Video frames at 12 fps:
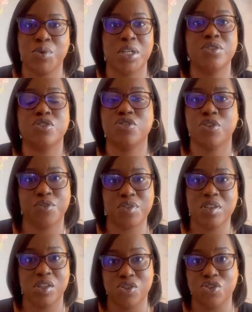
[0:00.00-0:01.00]
We're in the
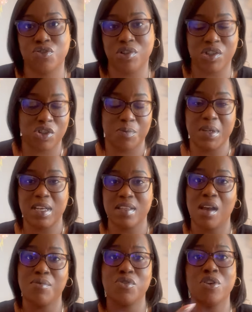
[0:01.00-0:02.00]
service industry. Just because
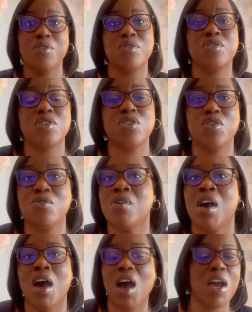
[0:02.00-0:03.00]
I'm servicing you,
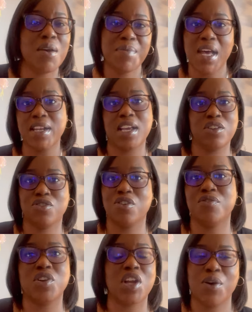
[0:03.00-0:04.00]
I am not a
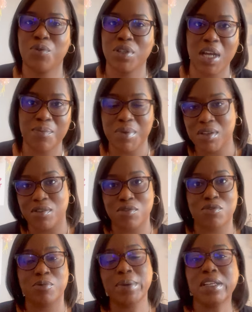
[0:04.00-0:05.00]
servant. I will not be
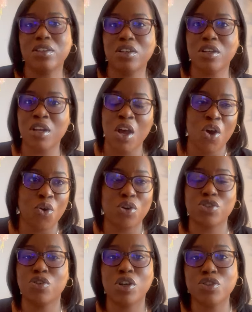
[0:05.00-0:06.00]
disrespected or
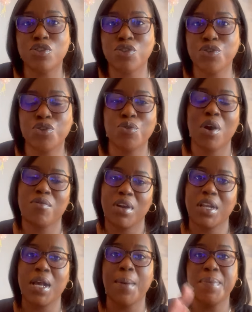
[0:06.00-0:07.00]
talked to. You are
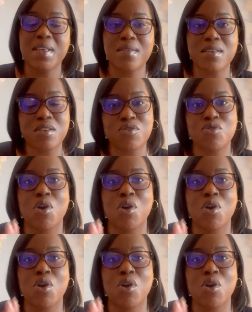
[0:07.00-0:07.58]
running a business.